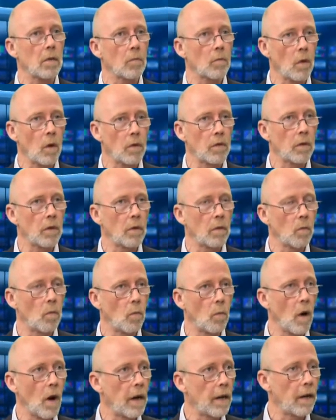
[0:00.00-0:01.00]
Ron
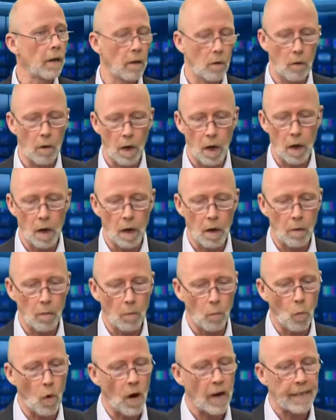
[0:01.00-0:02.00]

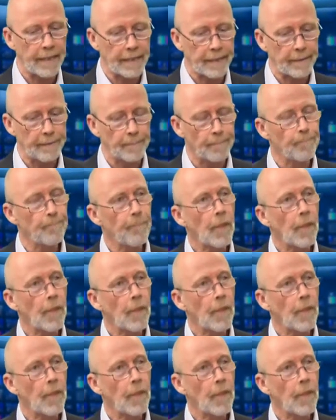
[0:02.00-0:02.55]
Wyden,